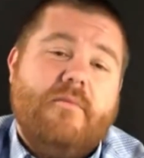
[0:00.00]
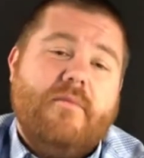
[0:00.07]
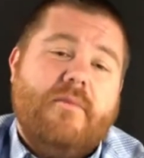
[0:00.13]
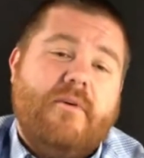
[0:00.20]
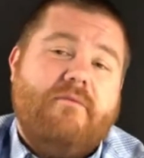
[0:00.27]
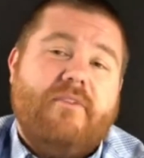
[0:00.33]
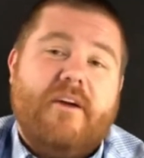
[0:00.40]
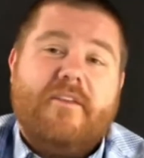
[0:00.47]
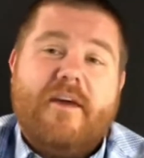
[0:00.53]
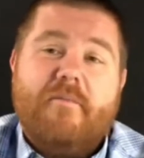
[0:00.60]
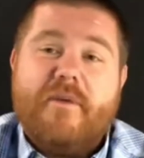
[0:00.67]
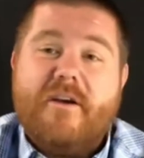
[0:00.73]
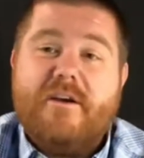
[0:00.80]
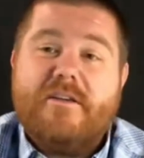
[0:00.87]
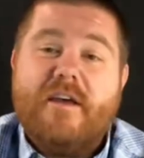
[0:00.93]
affect that,
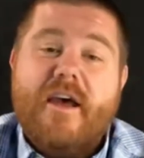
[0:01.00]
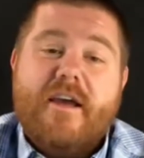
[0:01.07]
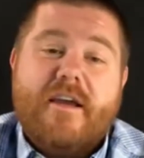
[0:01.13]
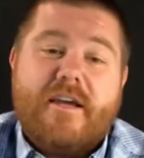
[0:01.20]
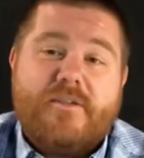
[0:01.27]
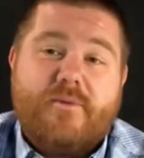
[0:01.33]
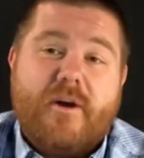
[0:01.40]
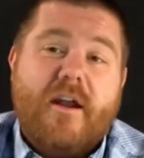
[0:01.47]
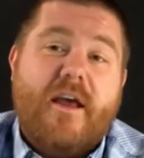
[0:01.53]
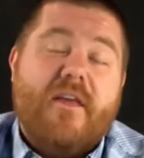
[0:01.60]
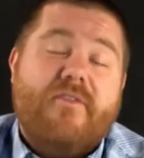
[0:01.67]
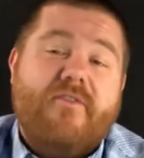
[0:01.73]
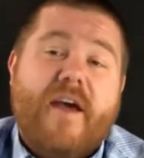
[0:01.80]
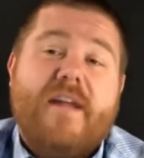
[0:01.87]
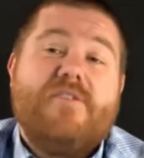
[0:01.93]
because guess what?
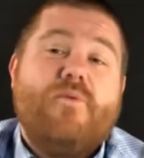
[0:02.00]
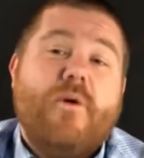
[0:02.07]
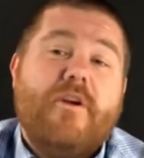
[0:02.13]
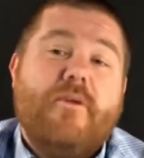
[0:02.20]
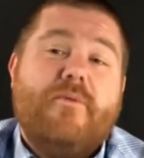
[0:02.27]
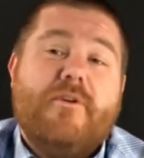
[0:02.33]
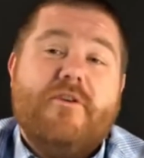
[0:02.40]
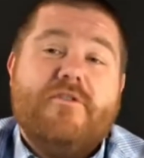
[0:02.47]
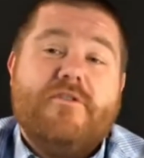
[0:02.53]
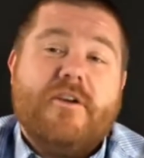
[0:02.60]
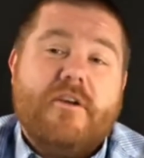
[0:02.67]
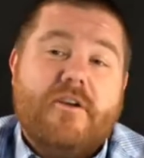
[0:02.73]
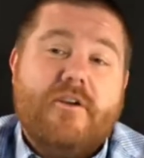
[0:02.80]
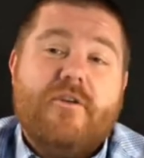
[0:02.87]
That's what you're producing.